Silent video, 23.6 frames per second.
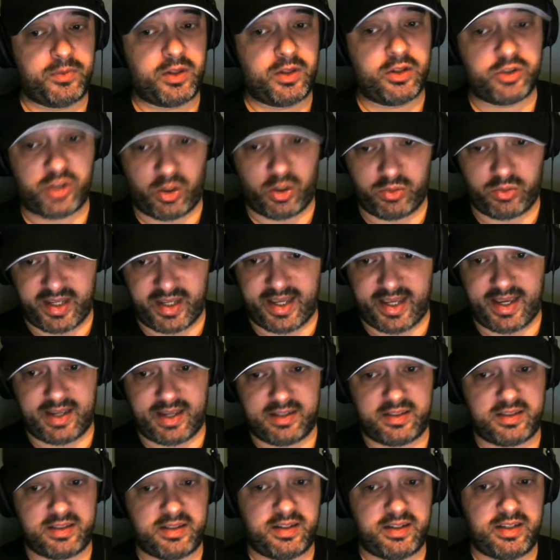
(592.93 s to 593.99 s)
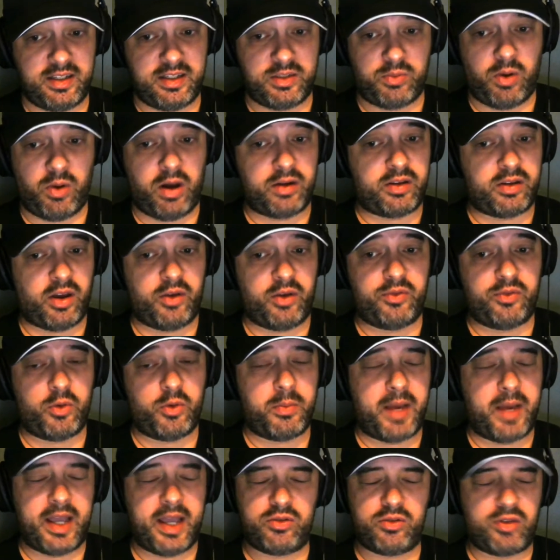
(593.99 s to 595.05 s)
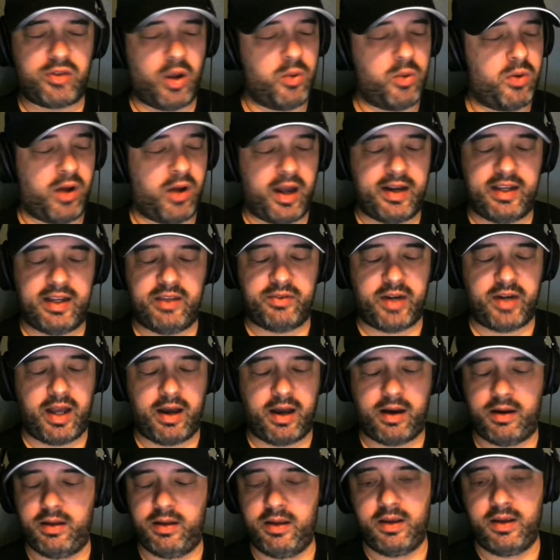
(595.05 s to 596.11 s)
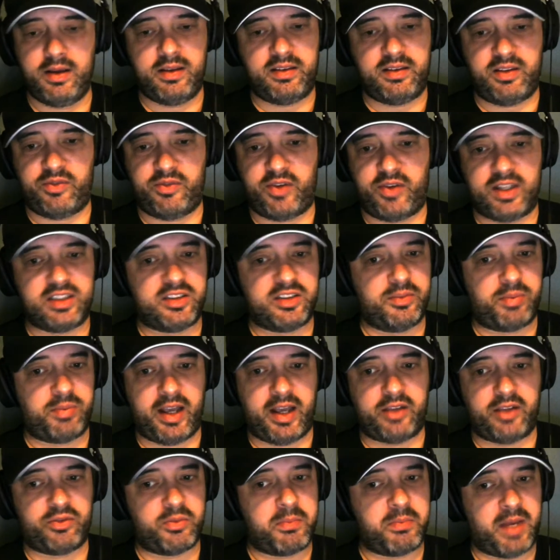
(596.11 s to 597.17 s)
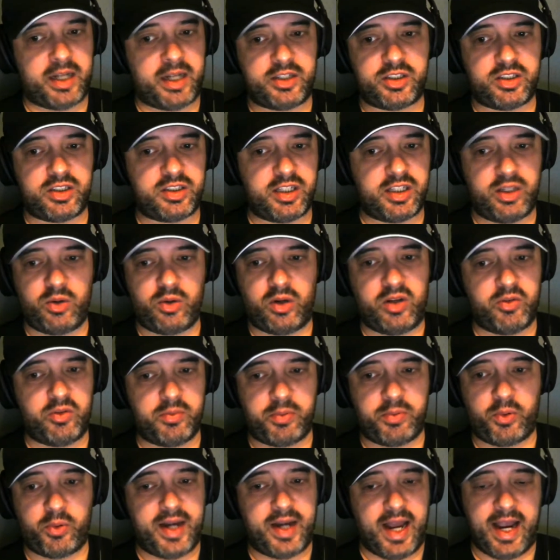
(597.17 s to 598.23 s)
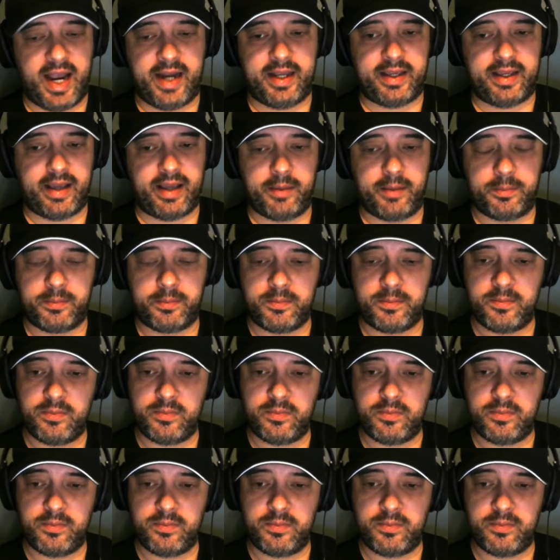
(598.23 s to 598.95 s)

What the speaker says: So Diaz is what I'd go for, mate. Don't like leaving out defensive players from Manchester City or Liverpool in any game.